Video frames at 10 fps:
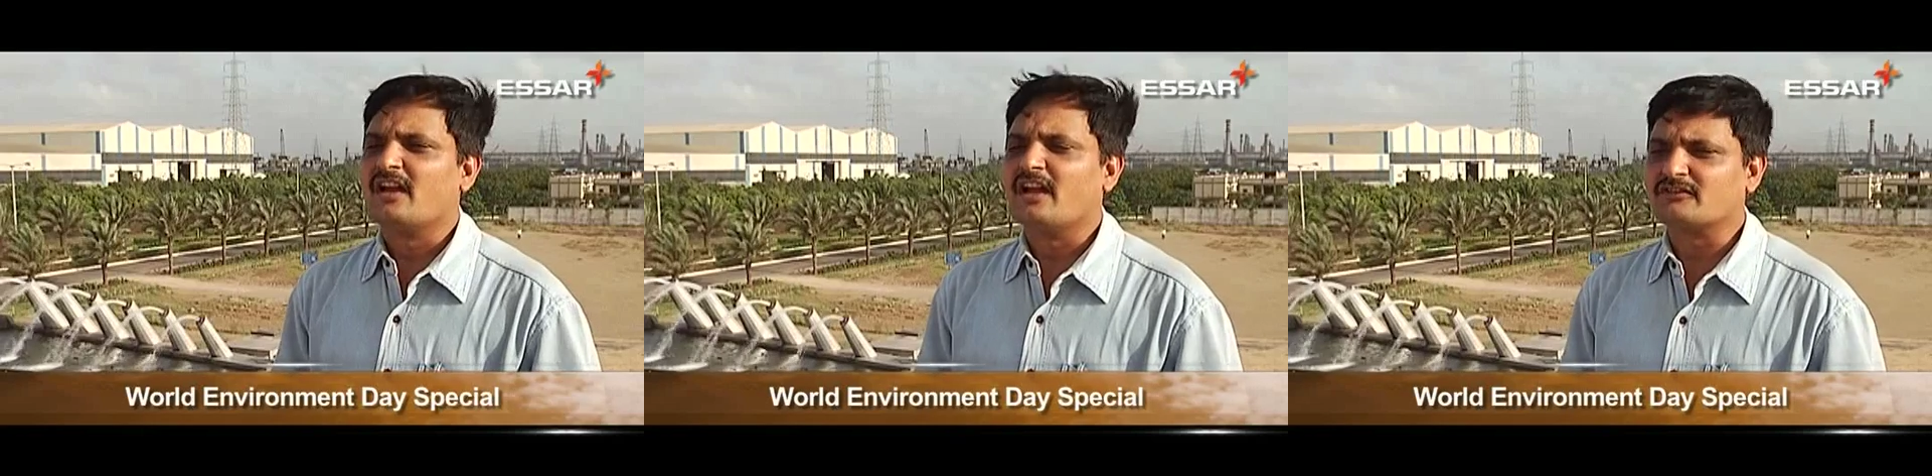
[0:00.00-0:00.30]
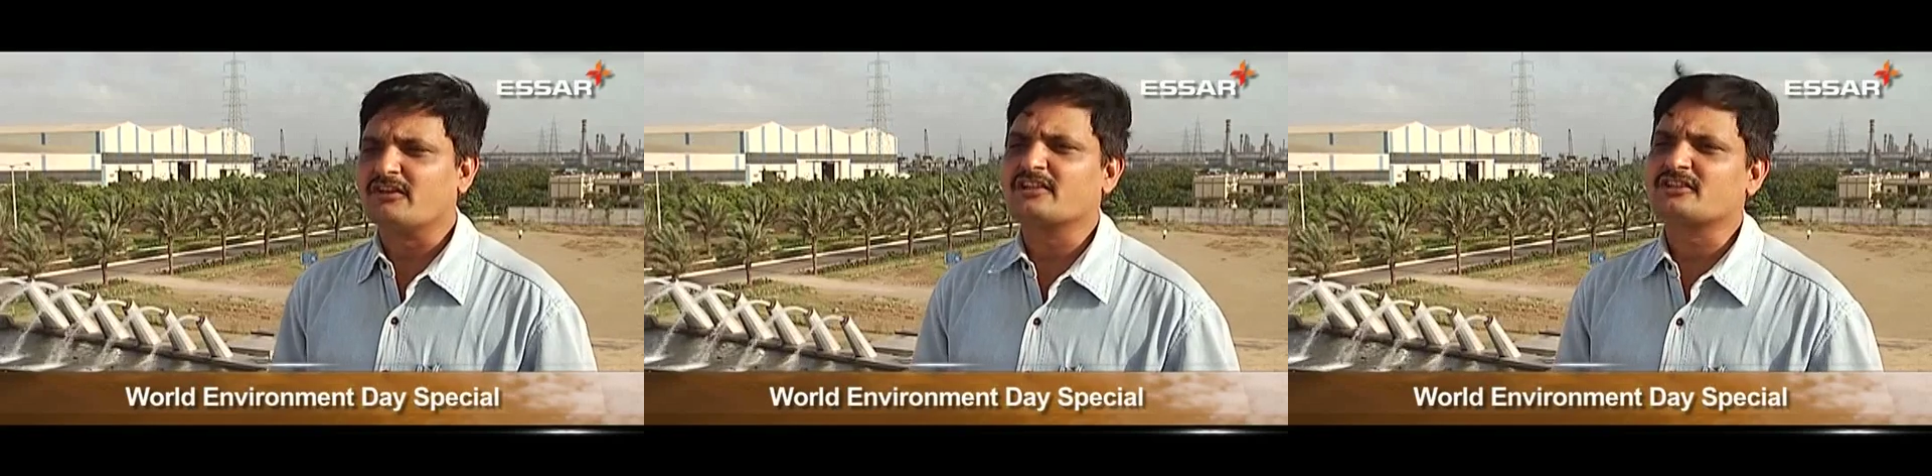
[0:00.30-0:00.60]
as
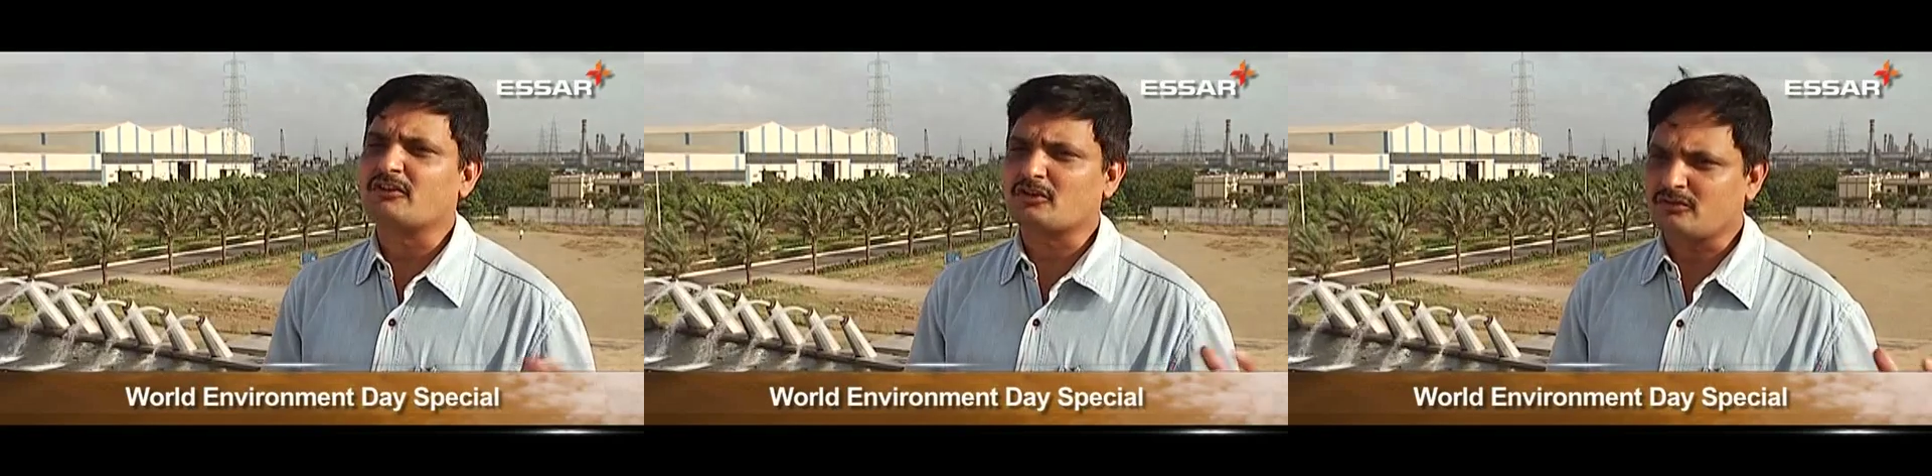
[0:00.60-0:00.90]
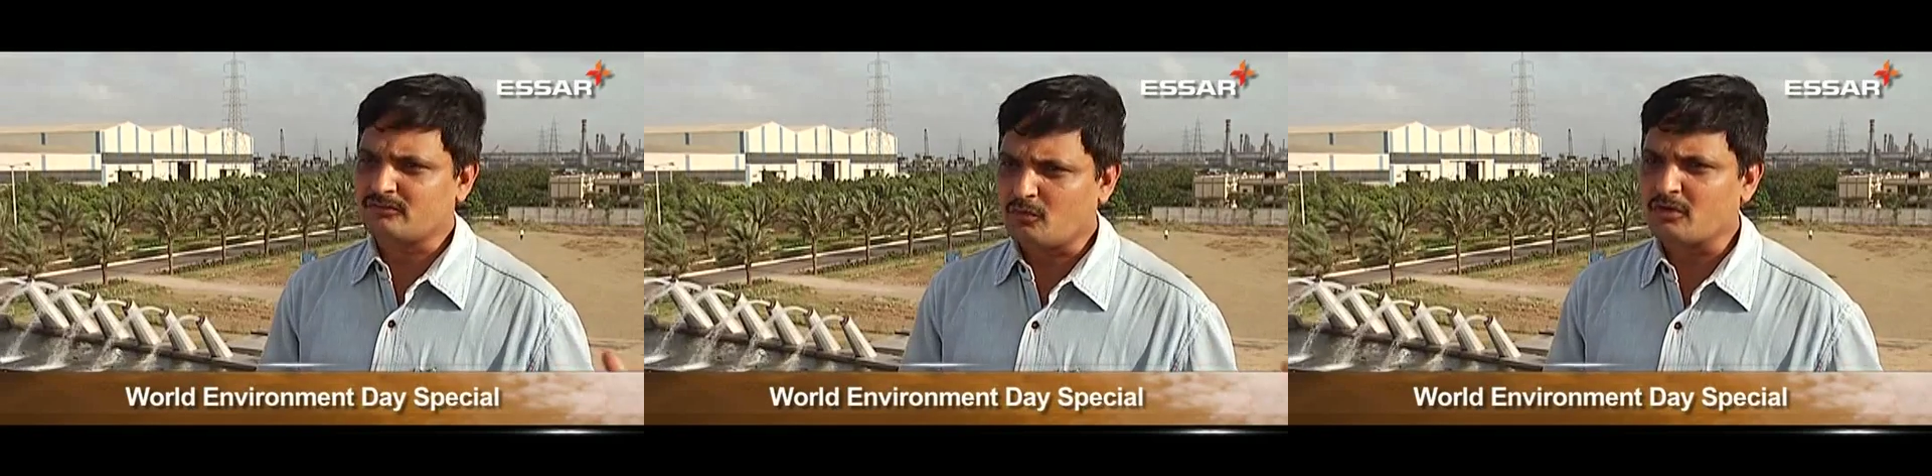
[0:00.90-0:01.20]
well as our
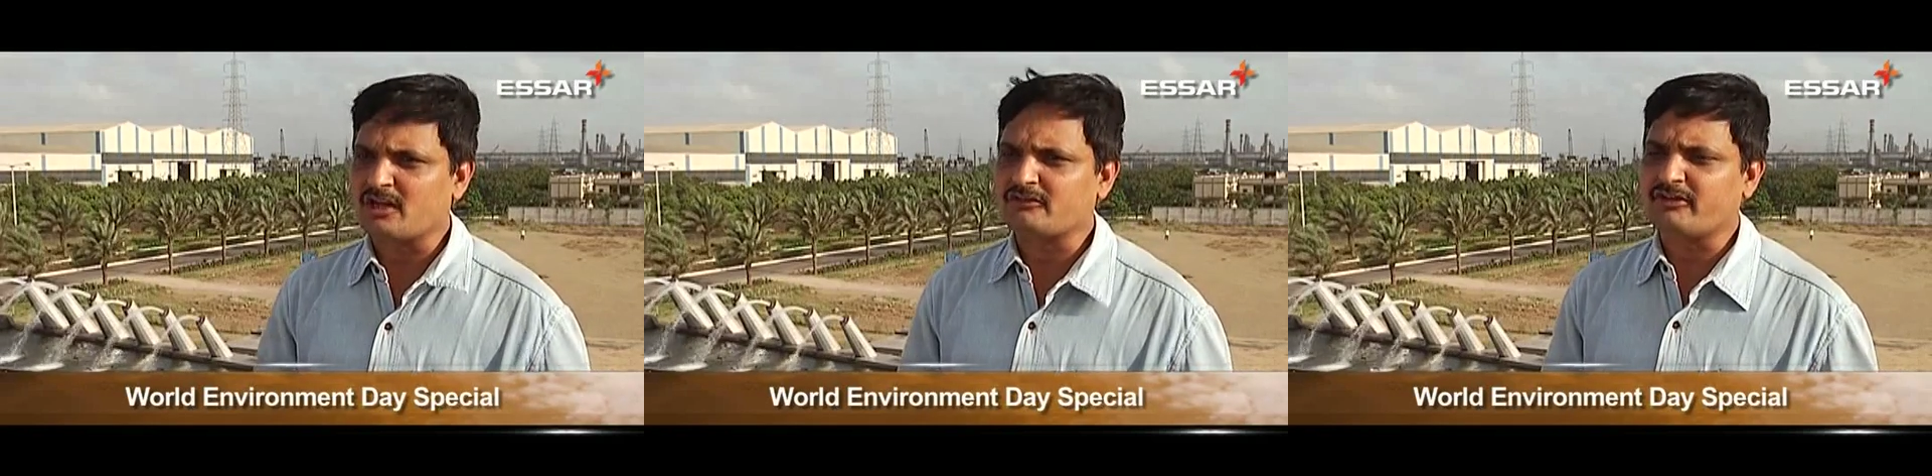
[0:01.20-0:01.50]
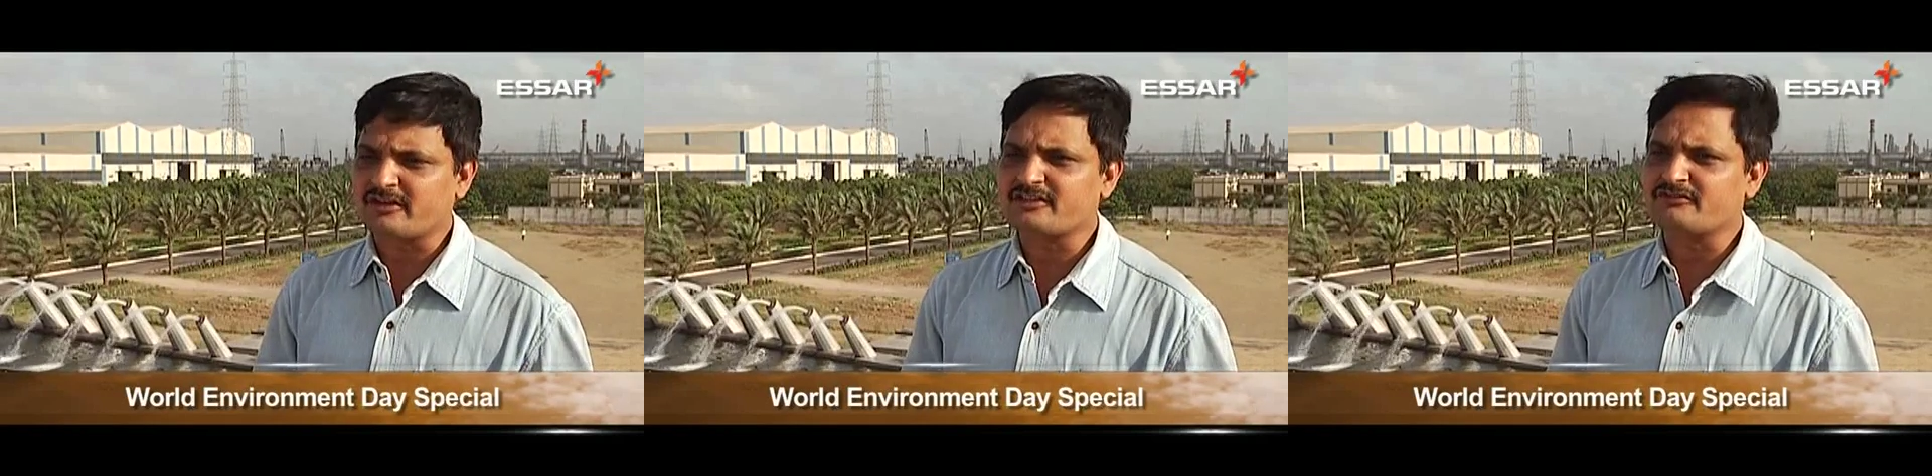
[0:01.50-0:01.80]
cone arc
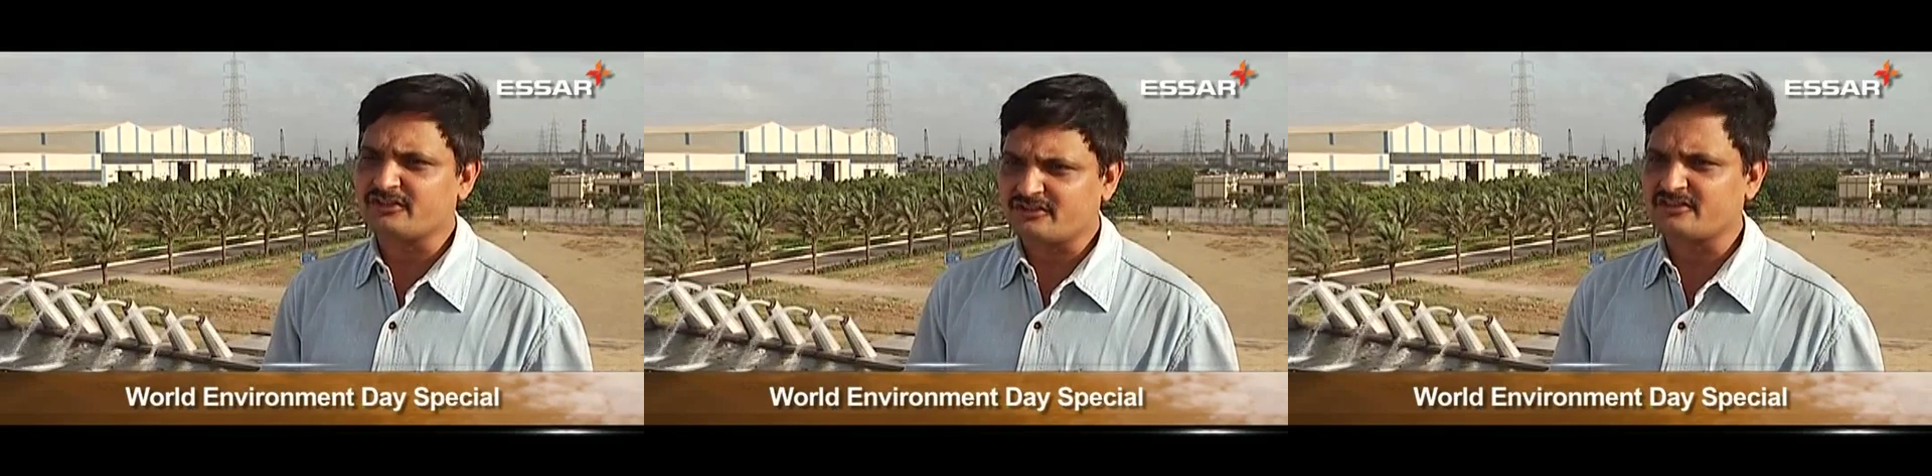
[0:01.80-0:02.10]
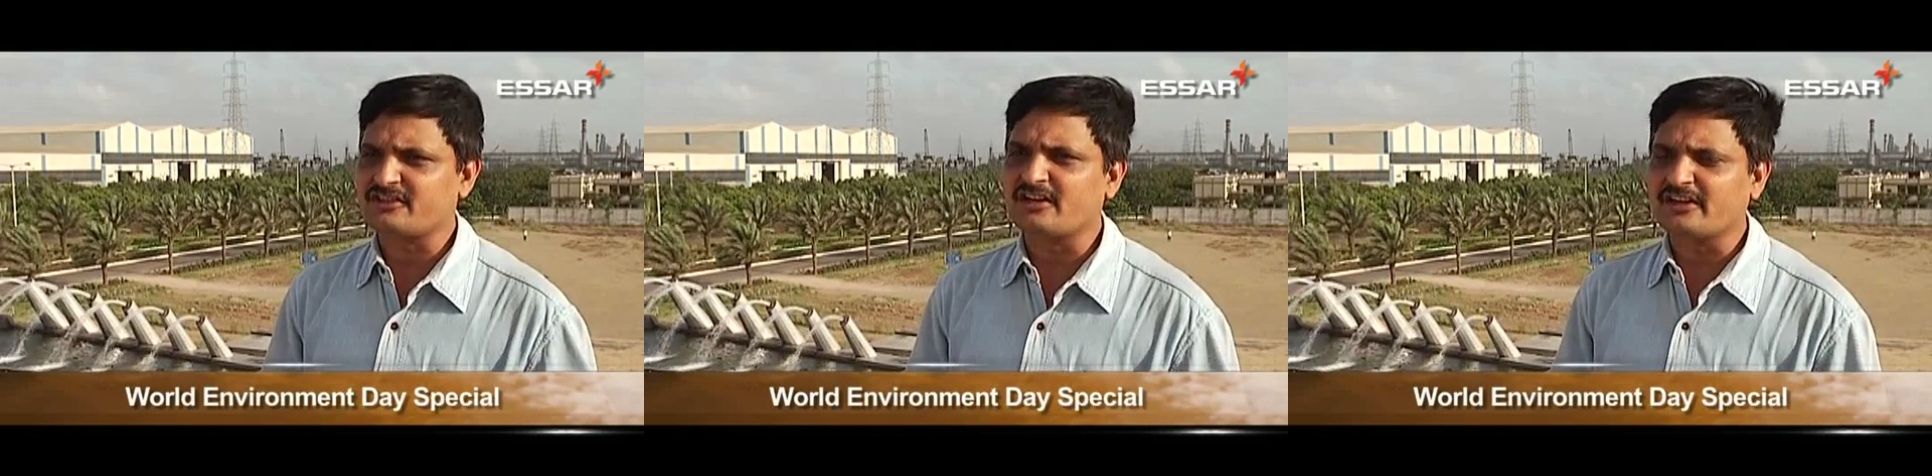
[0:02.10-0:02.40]
furnace which is
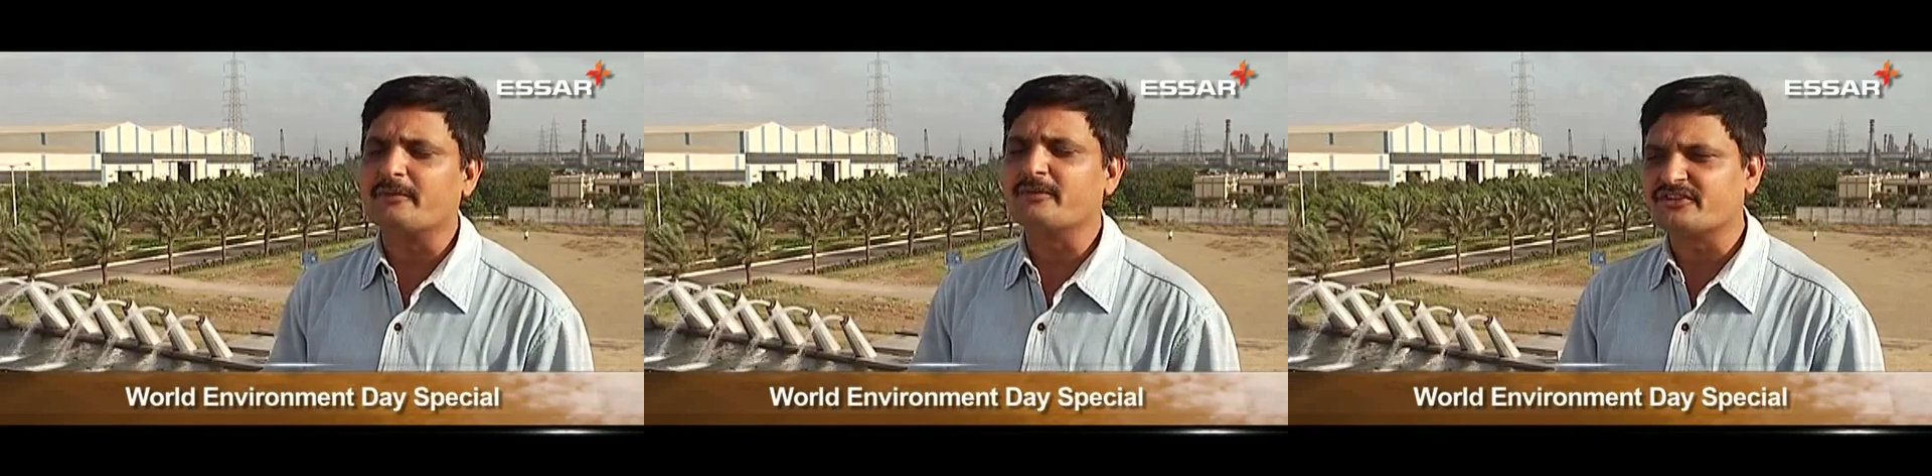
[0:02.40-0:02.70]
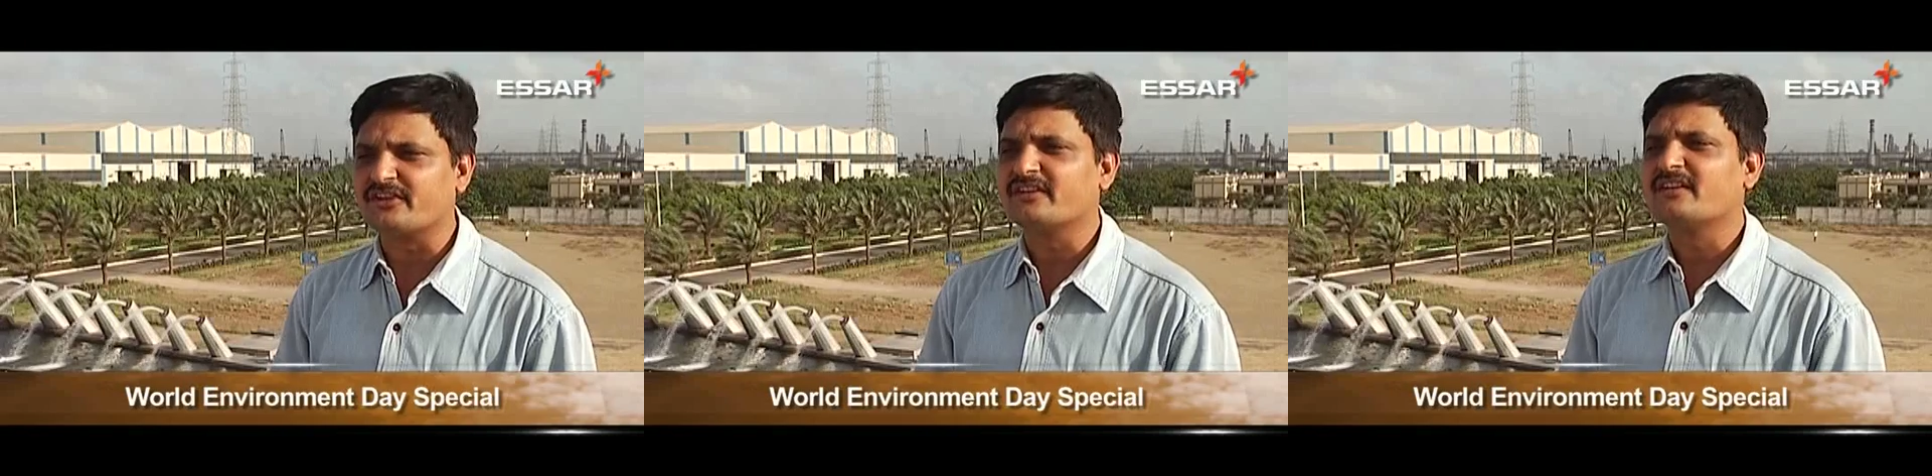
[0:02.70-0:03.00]
recently
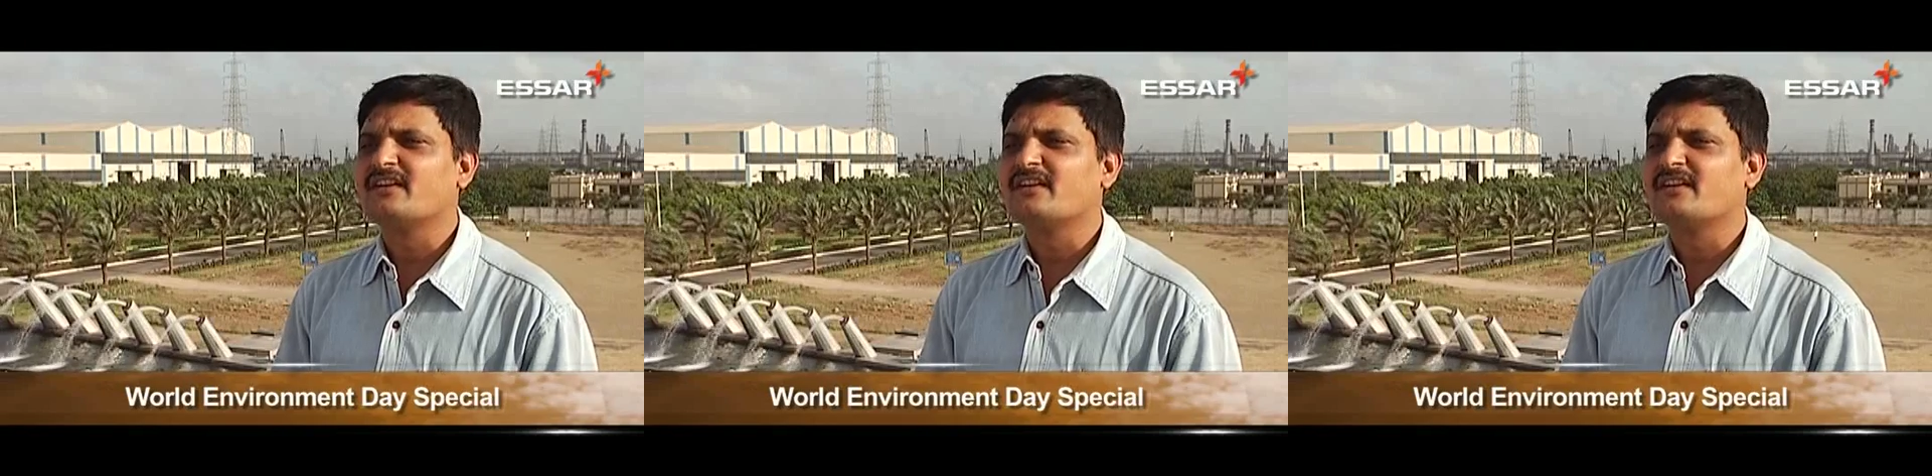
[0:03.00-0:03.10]
commissioned.